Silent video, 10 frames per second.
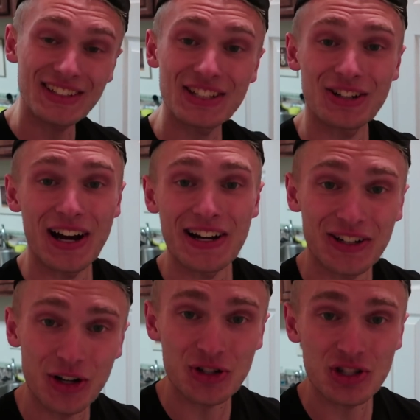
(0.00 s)
This year, I
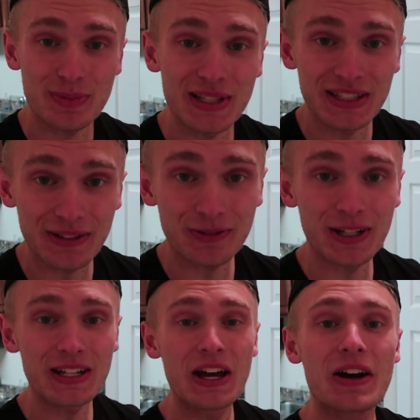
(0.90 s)
encourage you to be
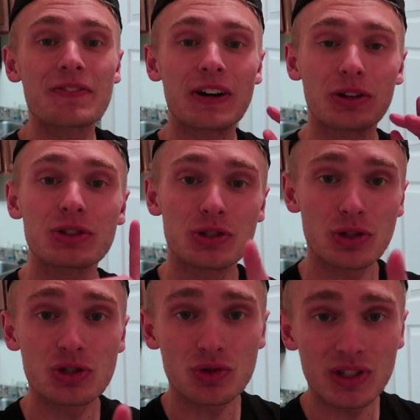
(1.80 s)
different, follow
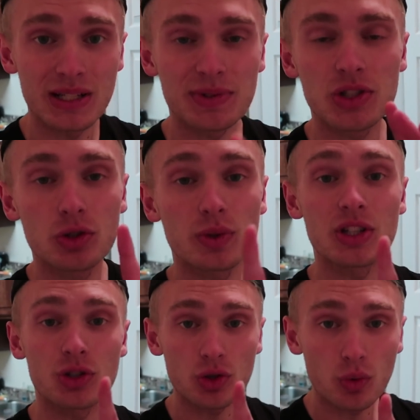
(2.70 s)
your dreams, do
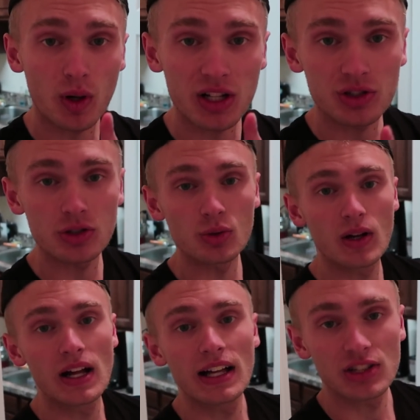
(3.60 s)
what you wanna do.
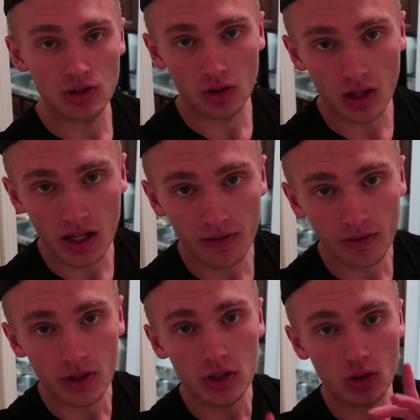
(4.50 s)
It's your life,
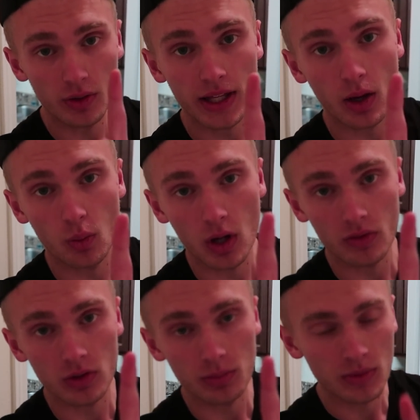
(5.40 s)
you only get one
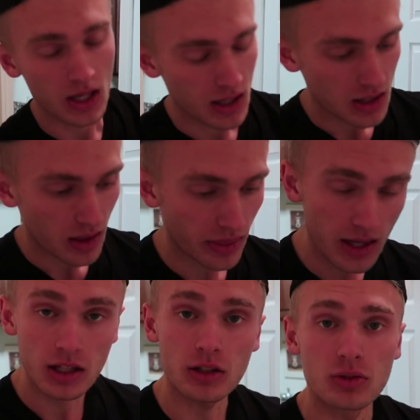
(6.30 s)
of them.
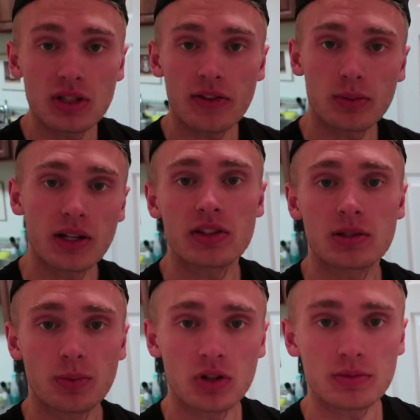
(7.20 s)
Thank you to everybody that
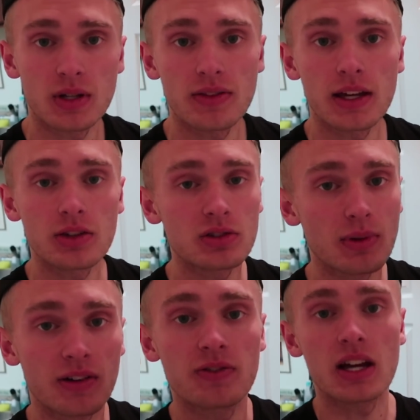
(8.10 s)
supports me. Thank you
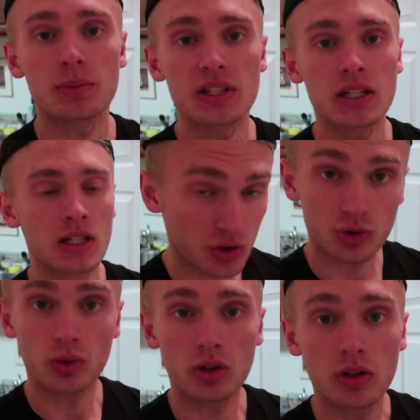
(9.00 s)
to my family,
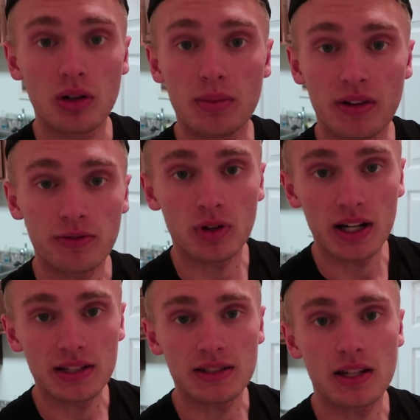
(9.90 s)
Jewel, my
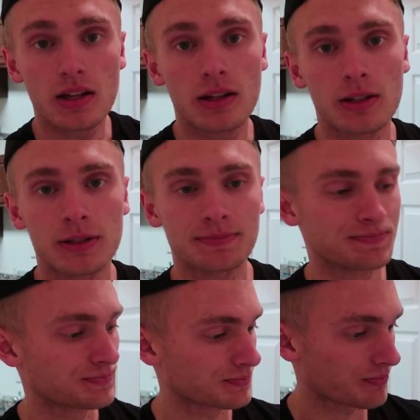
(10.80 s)
friends.
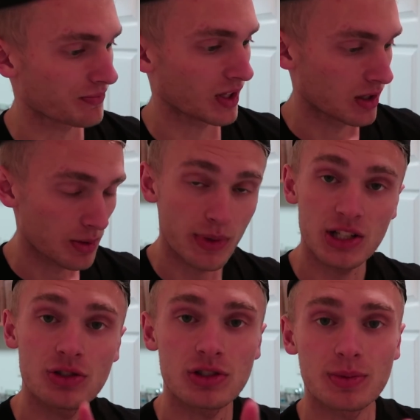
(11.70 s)

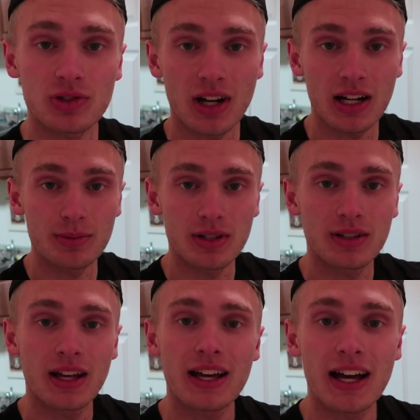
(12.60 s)
Make sure you subscribe.
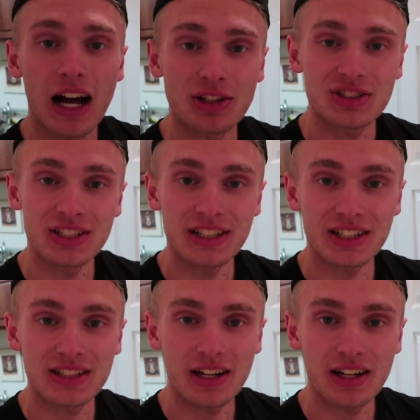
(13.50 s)
I'll see you next